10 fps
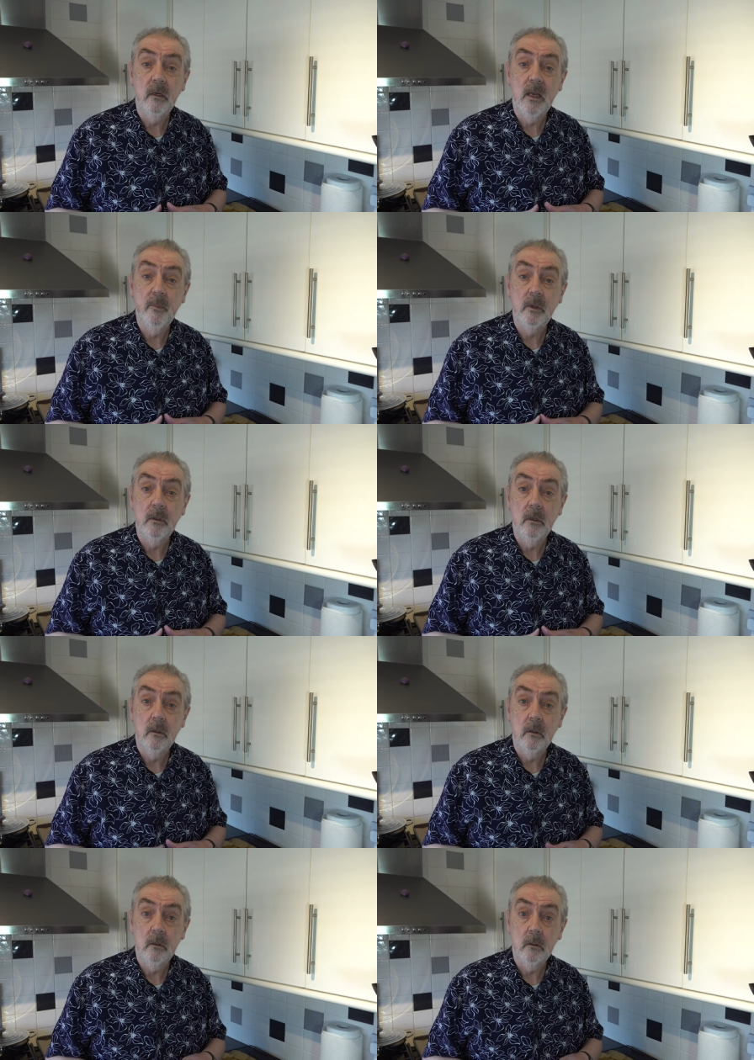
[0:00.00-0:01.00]
lemon
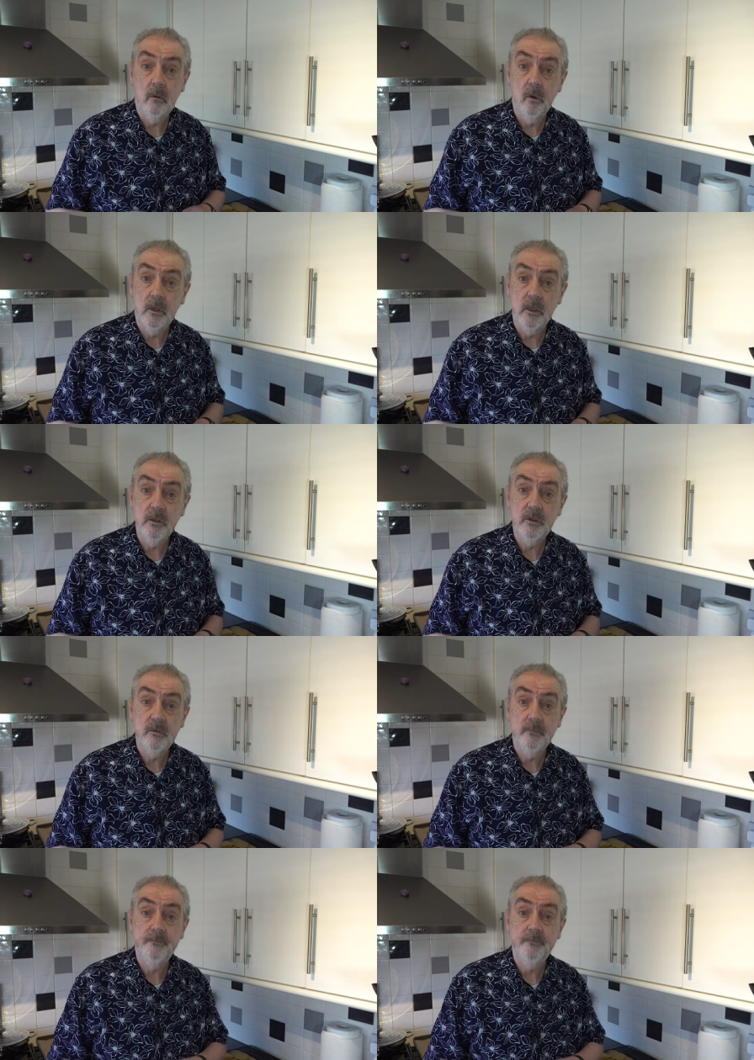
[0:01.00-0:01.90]
cookies